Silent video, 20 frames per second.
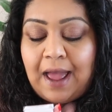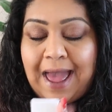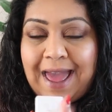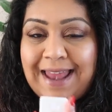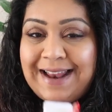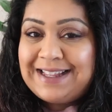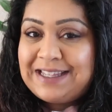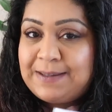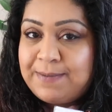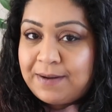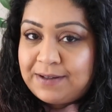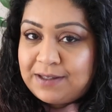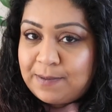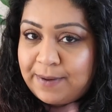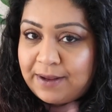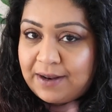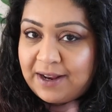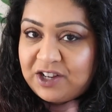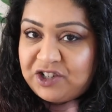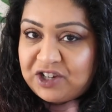And it smells a
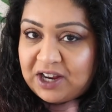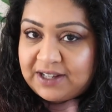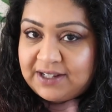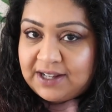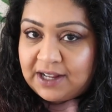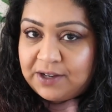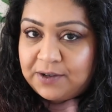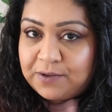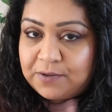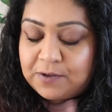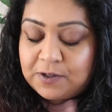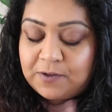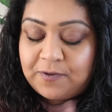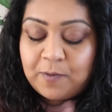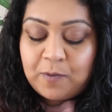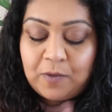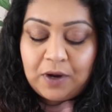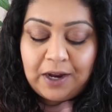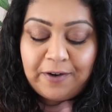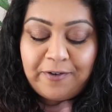bit like Jack Daniels
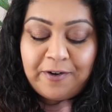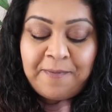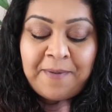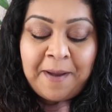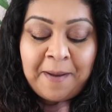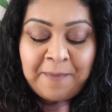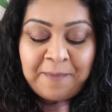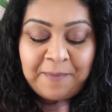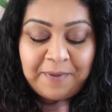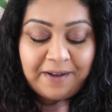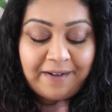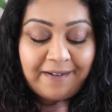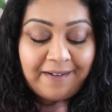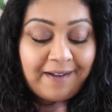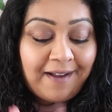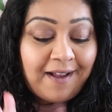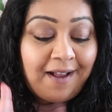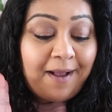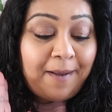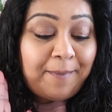from what I remember.
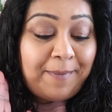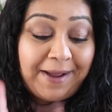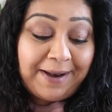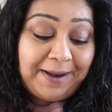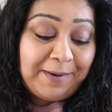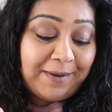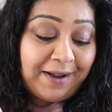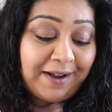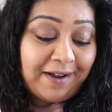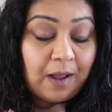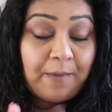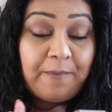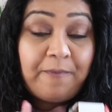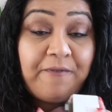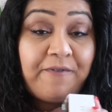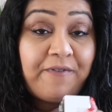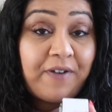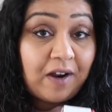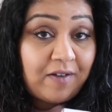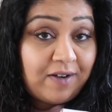But anyway, I'm
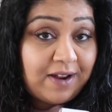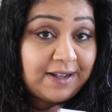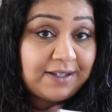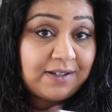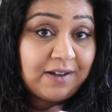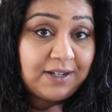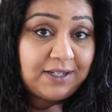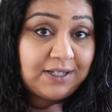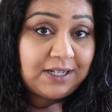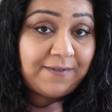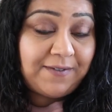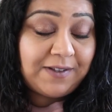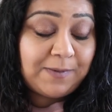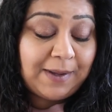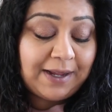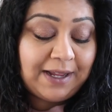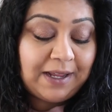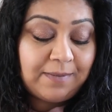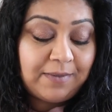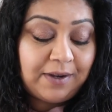very excited to have this
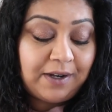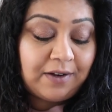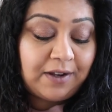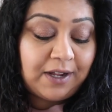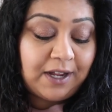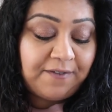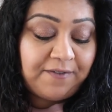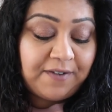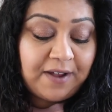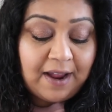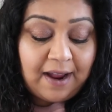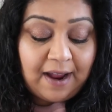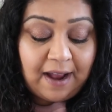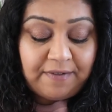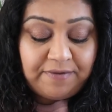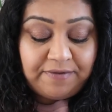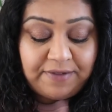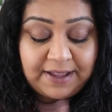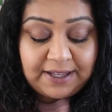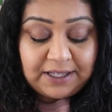back in my life.
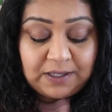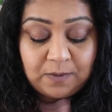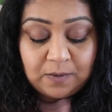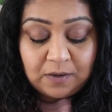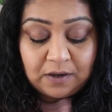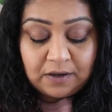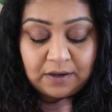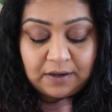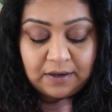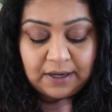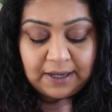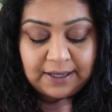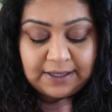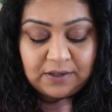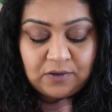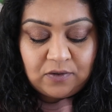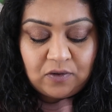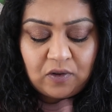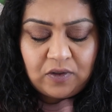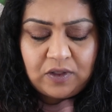And this one
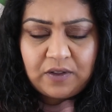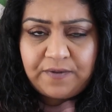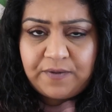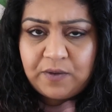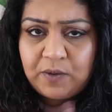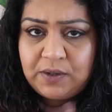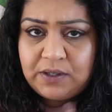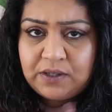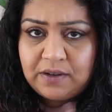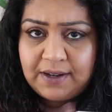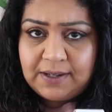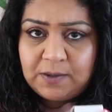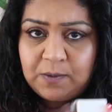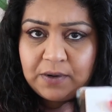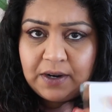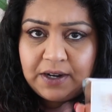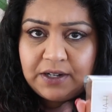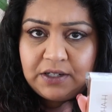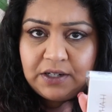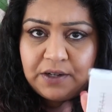is not the full size
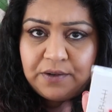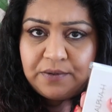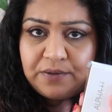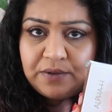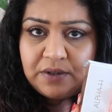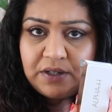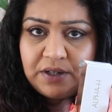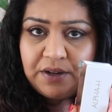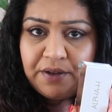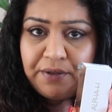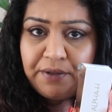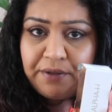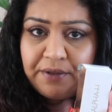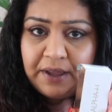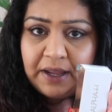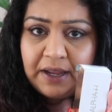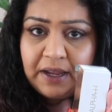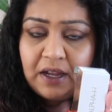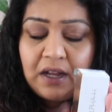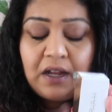one, I don't
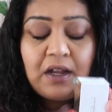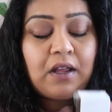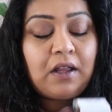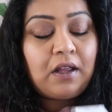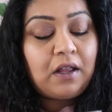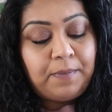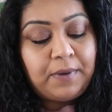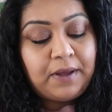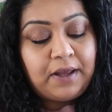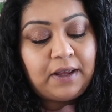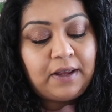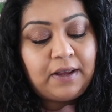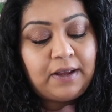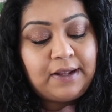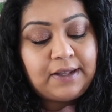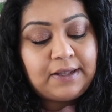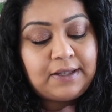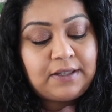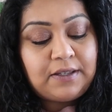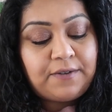think, but
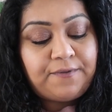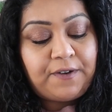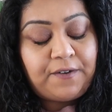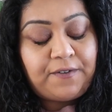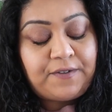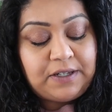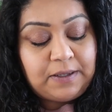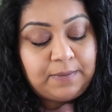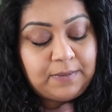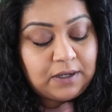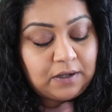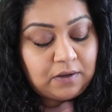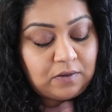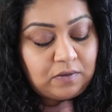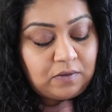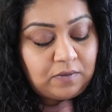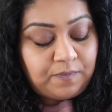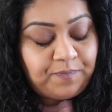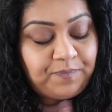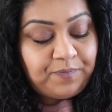it's fifty
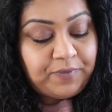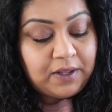mil.